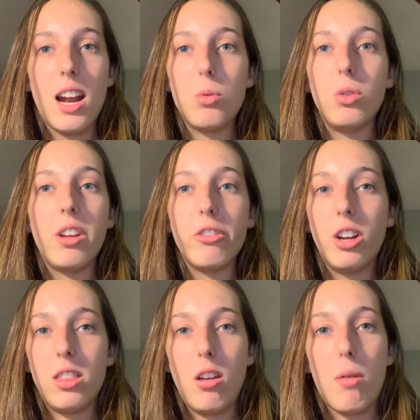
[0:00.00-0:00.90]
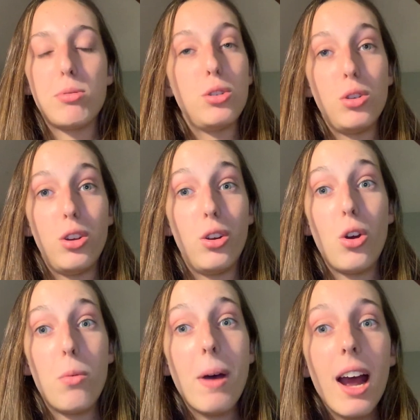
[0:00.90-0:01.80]
I will never get the opportunity to
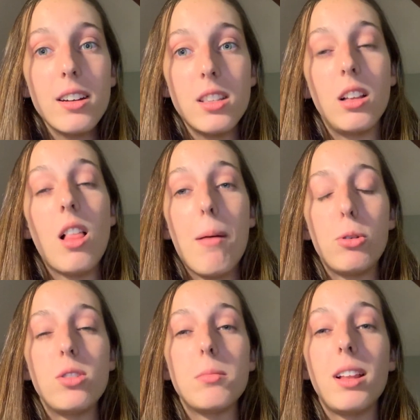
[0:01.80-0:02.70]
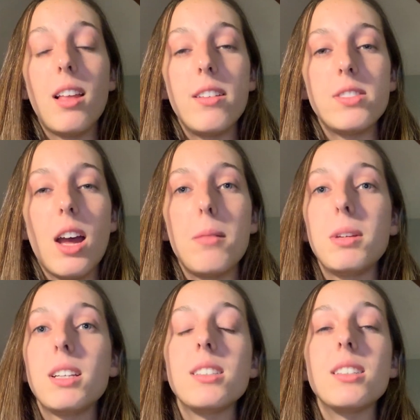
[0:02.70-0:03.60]
go back to the Galapagos in my lifetime
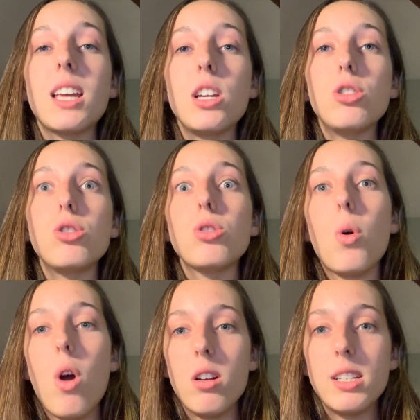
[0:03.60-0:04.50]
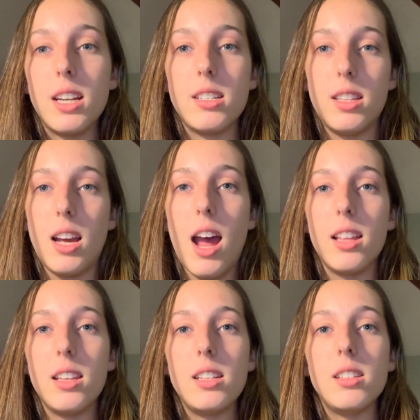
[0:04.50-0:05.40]
because it's getting so hard to get to the
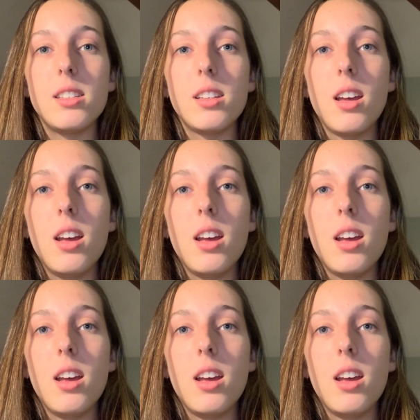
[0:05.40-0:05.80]
islands.